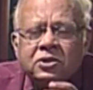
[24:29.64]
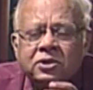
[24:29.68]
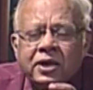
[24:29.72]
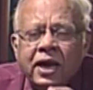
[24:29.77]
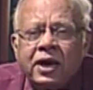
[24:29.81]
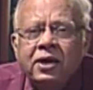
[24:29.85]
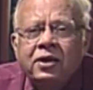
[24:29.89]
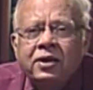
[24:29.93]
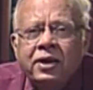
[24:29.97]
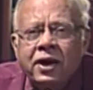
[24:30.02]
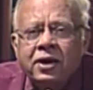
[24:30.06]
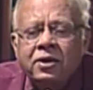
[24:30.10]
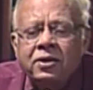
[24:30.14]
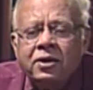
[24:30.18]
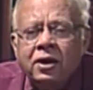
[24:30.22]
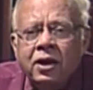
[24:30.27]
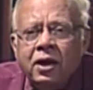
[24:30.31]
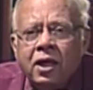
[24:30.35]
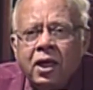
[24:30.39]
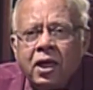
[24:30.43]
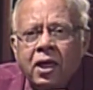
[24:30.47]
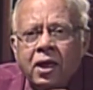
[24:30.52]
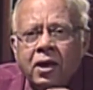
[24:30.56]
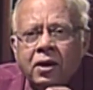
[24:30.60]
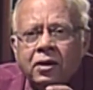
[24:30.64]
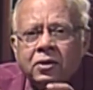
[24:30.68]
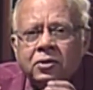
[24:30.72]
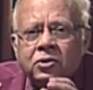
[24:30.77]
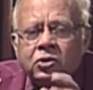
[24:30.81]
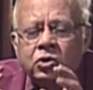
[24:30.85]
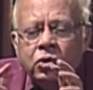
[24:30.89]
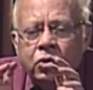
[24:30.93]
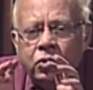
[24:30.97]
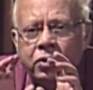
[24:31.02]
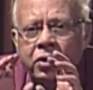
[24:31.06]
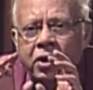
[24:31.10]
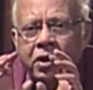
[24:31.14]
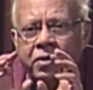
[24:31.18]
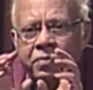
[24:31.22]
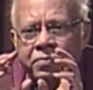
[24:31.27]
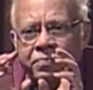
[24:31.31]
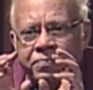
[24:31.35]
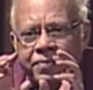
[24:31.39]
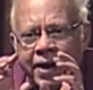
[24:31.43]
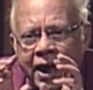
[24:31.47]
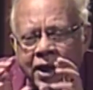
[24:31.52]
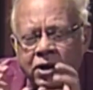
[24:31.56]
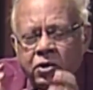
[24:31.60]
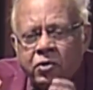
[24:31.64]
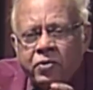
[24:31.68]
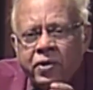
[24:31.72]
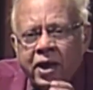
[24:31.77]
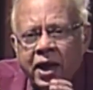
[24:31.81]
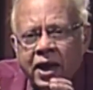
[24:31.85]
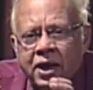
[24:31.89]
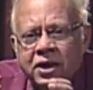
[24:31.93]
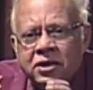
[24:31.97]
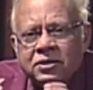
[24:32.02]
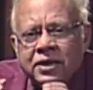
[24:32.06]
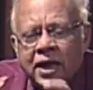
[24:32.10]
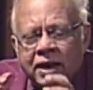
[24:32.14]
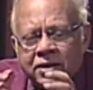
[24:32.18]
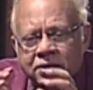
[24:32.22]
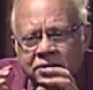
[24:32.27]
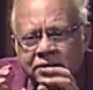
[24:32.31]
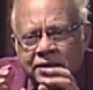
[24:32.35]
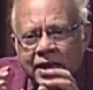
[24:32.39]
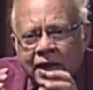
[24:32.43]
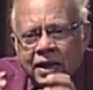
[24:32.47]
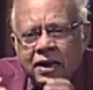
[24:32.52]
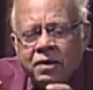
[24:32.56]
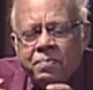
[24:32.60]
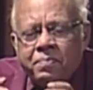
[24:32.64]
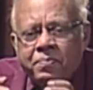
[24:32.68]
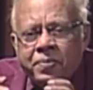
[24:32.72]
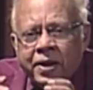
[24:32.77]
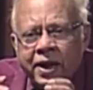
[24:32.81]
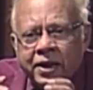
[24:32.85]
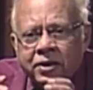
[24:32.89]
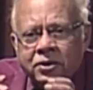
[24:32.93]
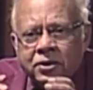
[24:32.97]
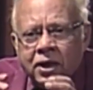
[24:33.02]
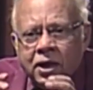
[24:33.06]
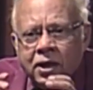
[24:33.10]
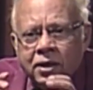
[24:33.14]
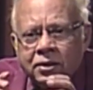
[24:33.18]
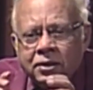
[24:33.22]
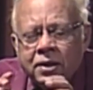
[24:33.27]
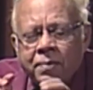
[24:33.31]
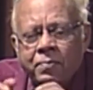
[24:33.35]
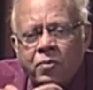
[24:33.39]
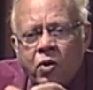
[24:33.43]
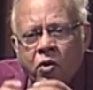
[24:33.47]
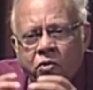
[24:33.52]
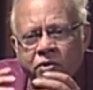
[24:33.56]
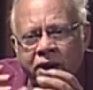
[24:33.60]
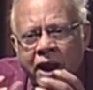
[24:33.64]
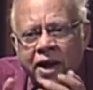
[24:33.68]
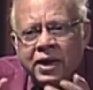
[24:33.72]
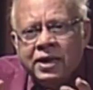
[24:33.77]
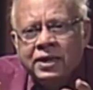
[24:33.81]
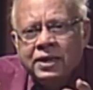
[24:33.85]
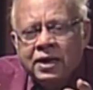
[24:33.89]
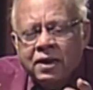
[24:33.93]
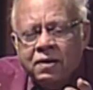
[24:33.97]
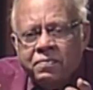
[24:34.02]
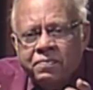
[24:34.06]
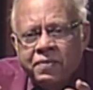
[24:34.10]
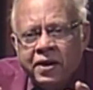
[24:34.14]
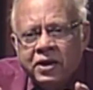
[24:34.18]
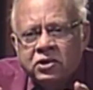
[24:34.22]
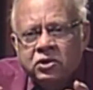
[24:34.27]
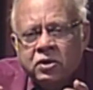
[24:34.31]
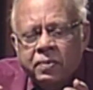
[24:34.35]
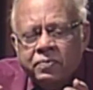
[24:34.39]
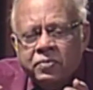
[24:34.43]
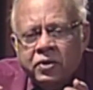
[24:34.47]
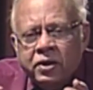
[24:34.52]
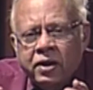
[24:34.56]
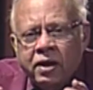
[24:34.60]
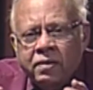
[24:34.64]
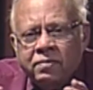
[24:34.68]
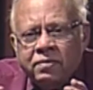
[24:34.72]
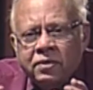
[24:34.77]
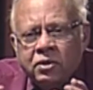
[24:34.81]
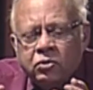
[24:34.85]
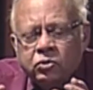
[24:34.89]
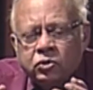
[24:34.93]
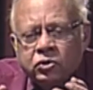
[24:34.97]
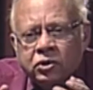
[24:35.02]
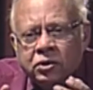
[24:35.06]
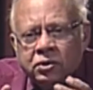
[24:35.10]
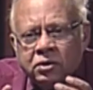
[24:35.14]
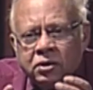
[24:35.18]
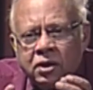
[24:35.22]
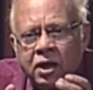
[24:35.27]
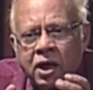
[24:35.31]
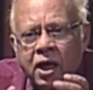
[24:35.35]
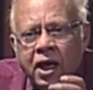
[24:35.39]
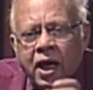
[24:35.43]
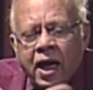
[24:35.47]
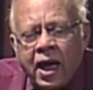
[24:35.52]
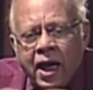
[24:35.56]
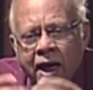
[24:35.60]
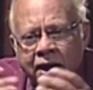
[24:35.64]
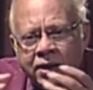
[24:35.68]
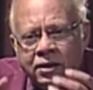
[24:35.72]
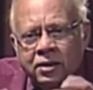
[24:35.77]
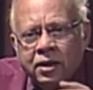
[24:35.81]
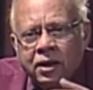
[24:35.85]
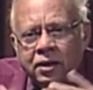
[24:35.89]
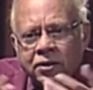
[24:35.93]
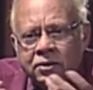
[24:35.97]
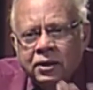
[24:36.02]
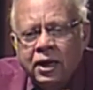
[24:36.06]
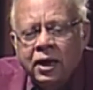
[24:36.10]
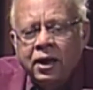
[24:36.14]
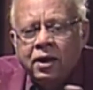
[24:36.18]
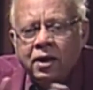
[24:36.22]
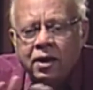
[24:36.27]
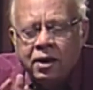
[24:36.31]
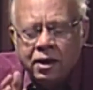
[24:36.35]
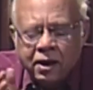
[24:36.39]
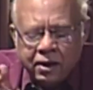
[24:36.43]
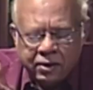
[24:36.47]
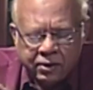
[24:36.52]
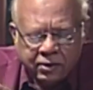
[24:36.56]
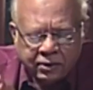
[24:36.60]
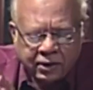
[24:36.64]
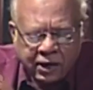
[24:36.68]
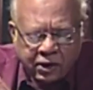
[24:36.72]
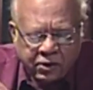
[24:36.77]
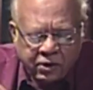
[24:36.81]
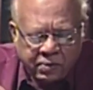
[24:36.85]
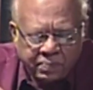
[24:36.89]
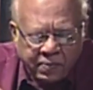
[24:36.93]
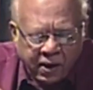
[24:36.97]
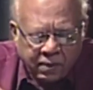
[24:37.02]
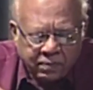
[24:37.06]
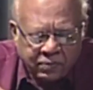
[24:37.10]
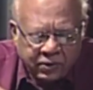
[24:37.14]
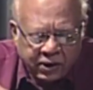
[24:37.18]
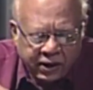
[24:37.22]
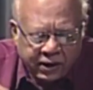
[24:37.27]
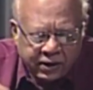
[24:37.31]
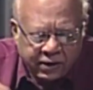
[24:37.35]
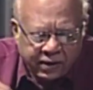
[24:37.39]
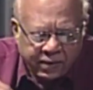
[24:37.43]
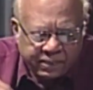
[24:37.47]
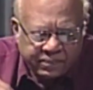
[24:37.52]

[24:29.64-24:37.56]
tended to valorize and celebrate the more radical phase of the revolution and the Republic.